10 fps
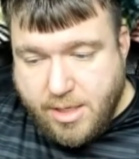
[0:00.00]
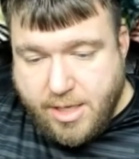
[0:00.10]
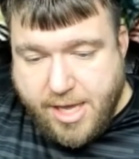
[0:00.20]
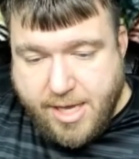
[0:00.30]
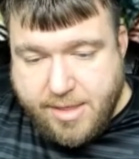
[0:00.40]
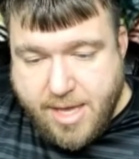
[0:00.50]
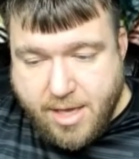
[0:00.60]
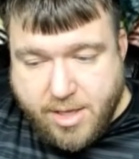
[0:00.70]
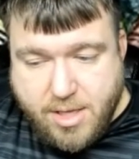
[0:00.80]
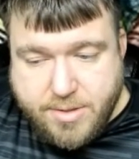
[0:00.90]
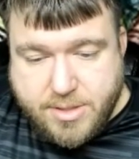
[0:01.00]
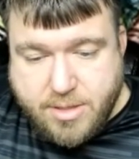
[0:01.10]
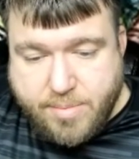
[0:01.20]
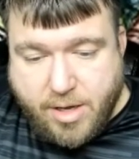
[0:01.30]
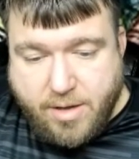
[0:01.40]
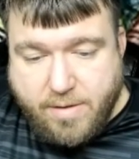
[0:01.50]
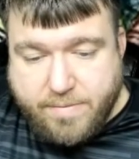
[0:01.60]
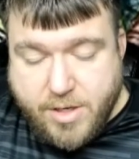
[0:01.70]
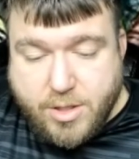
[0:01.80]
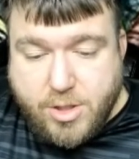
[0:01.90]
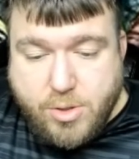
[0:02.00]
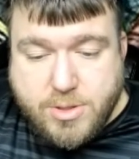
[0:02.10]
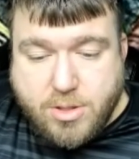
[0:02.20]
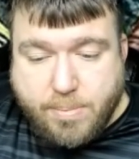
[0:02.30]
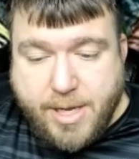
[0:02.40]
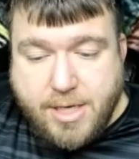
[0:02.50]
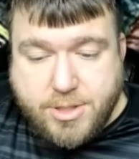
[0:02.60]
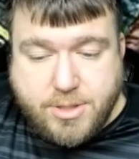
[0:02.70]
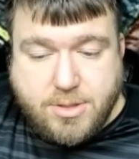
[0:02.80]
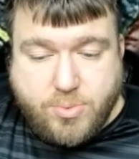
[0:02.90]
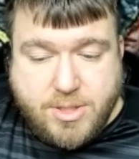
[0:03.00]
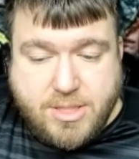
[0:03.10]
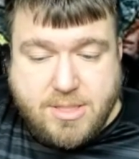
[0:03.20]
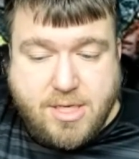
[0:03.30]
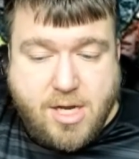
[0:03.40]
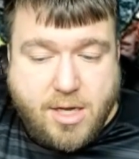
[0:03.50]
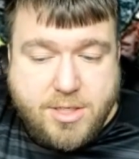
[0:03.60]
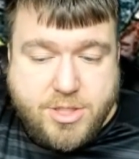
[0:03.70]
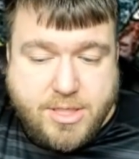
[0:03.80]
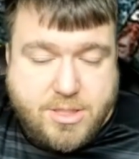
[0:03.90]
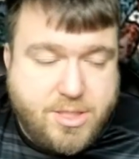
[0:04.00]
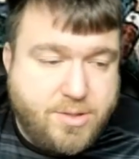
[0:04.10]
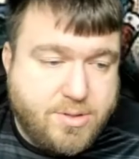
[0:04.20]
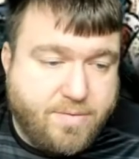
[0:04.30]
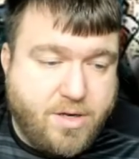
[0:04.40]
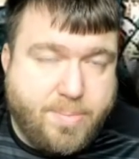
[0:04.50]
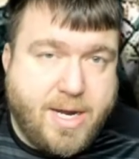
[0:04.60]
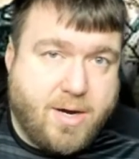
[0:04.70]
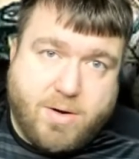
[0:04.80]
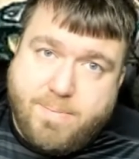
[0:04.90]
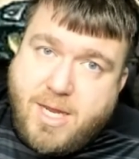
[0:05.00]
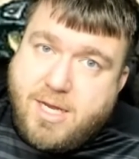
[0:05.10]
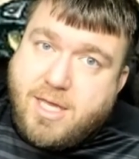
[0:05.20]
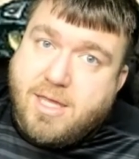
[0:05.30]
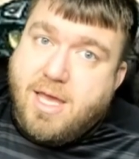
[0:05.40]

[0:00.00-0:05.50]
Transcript: And they accused them of usurpations, which is an unjust use of their power, meaning